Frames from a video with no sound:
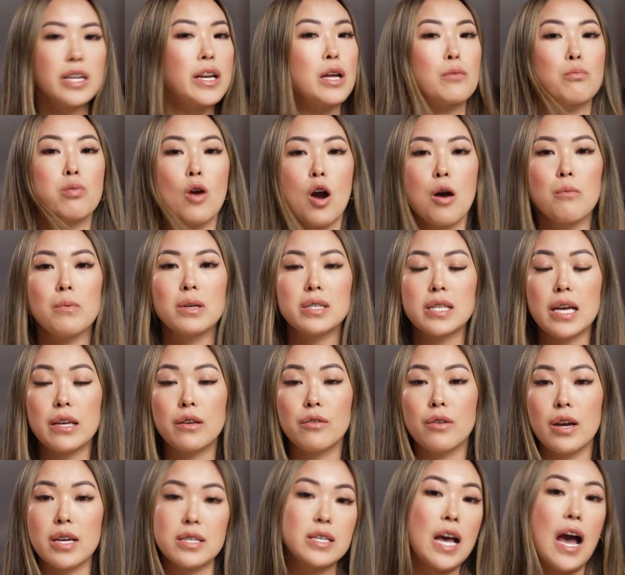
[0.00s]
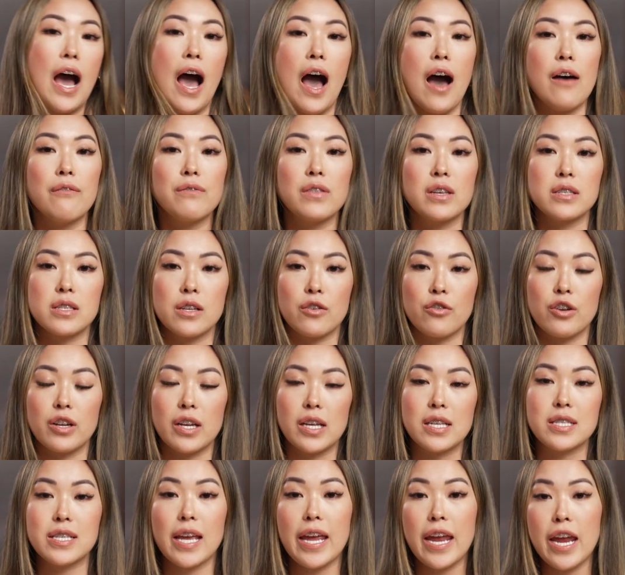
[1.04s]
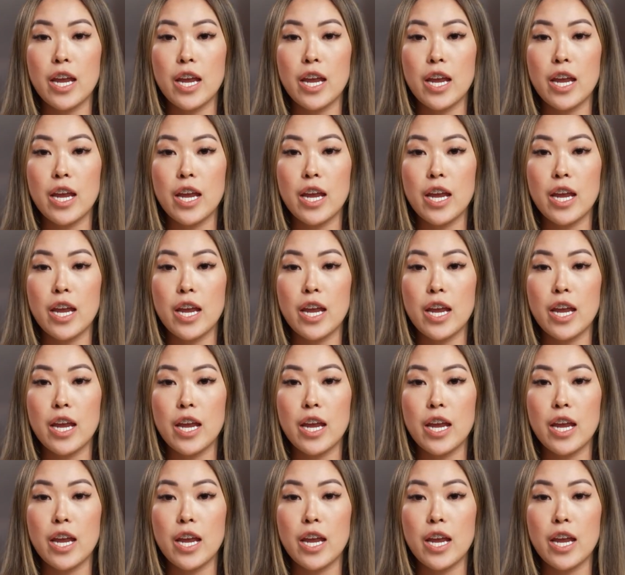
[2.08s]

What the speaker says: and I promise that you guys have these ingredients